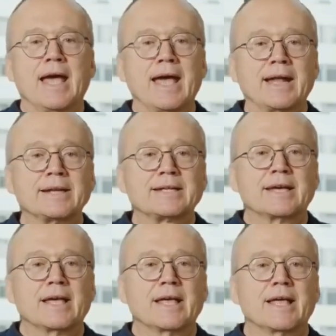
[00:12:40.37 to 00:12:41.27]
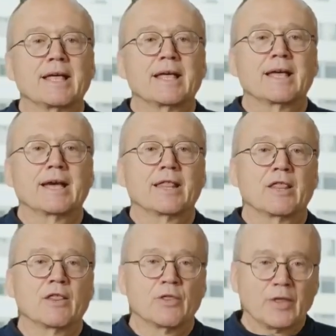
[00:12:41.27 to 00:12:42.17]
And
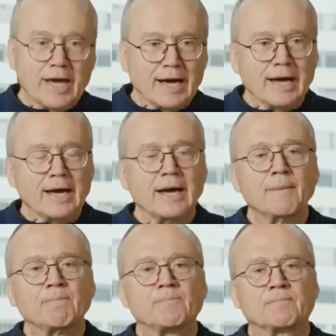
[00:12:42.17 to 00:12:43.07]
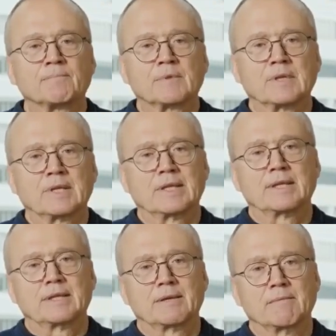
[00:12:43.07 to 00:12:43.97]
there are
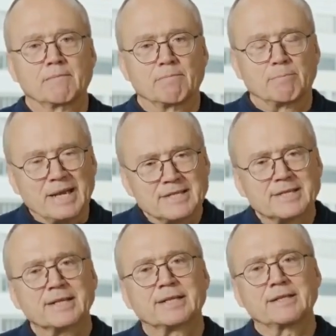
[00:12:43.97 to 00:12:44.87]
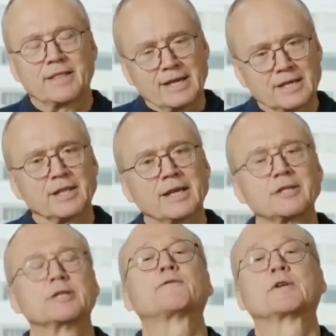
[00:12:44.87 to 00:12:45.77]

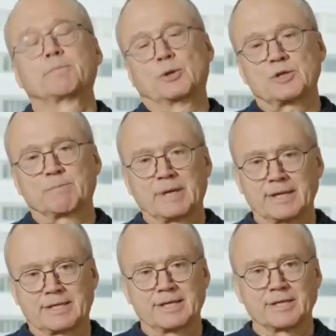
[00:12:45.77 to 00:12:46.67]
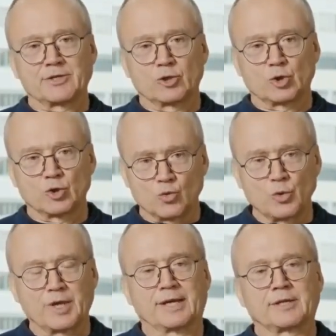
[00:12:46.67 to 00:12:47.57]
different possibilities to
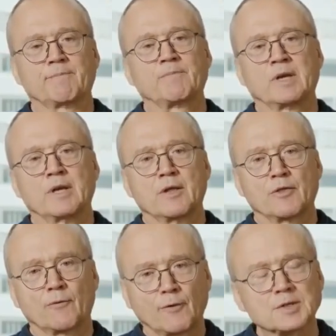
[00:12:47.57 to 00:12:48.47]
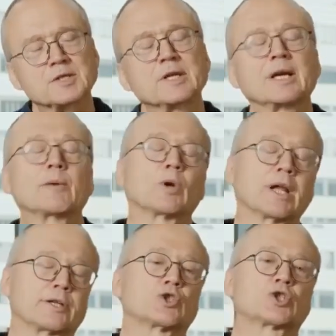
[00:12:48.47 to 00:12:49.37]
do that. The first thing I would
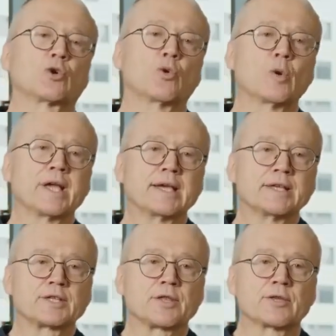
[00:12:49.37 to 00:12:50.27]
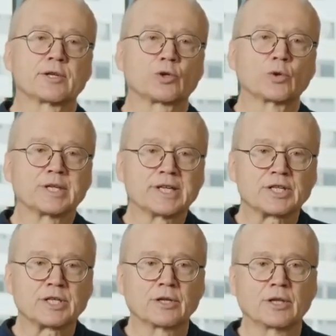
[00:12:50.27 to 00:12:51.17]
like to show is the
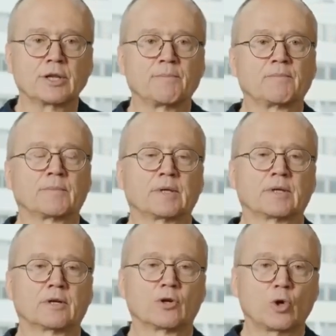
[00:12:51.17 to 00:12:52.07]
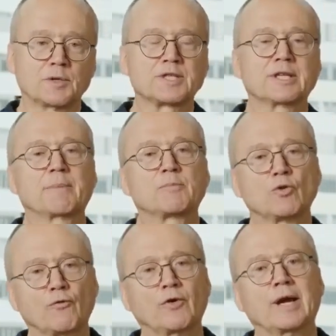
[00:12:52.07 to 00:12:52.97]
traditional concept
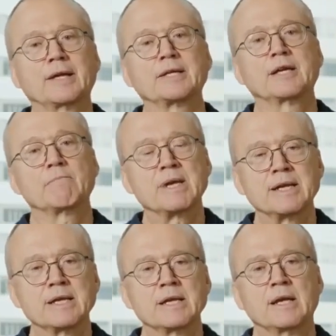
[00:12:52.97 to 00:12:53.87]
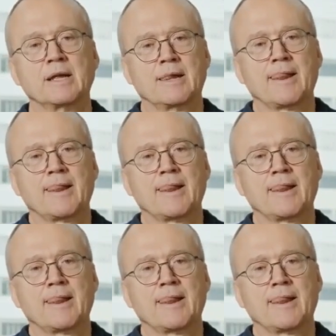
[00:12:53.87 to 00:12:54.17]
you find in many